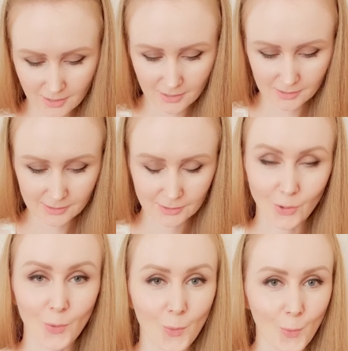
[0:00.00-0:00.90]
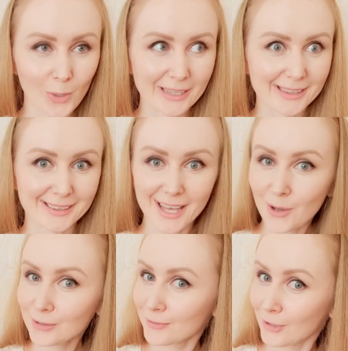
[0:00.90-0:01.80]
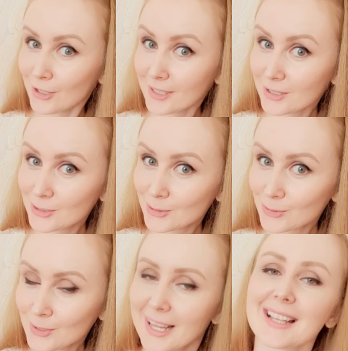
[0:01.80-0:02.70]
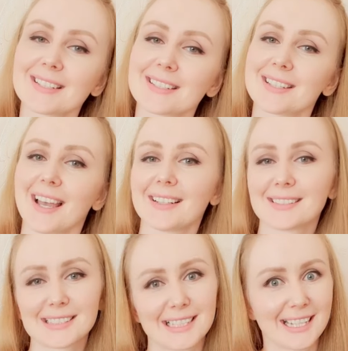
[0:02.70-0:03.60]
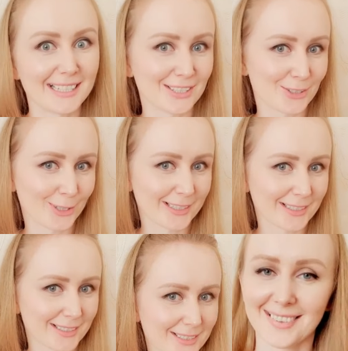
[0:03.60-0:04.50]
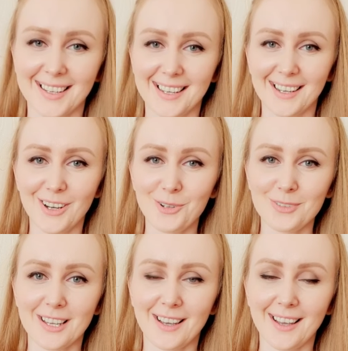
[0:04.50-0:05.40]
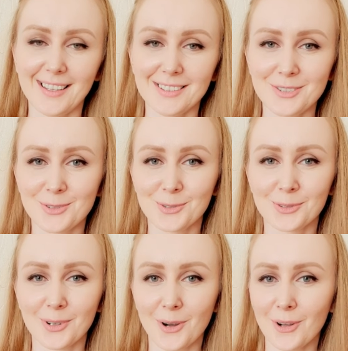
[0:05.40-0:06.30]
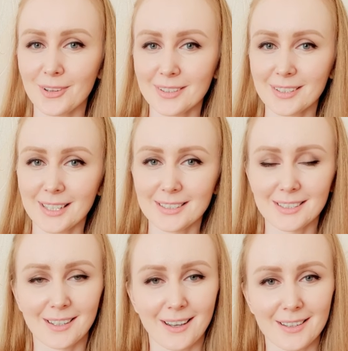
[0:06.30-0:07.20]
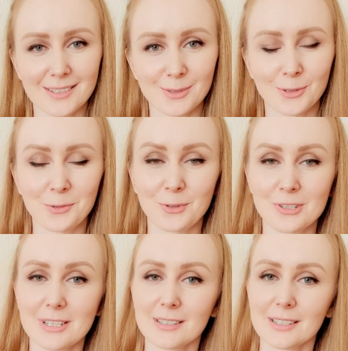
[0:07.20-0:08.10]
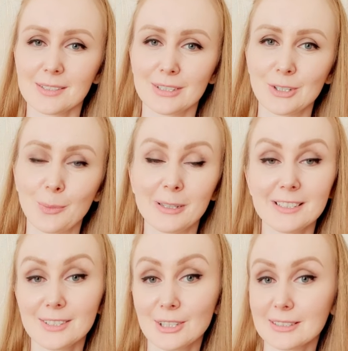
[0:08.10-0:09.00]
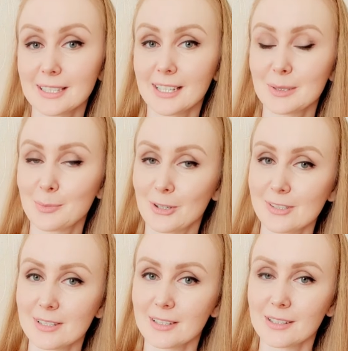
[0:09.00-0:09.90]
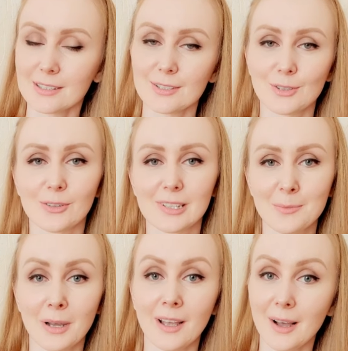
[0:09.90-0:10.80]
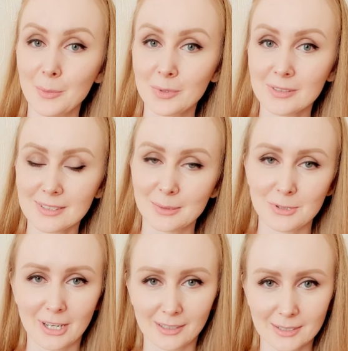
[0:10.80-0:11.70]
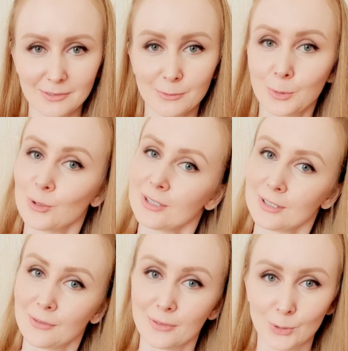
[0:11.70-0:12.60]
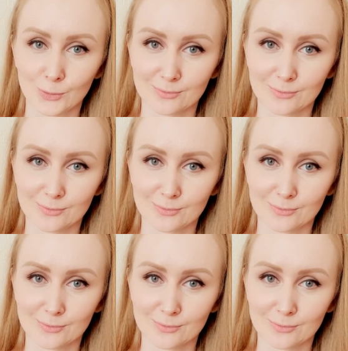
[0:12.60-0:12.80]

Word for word: So without further ado, let's get into it. Oh yeah, and to all the Latin guys who are watching this video, please don't take it personal, it's only my humble subjective point of view.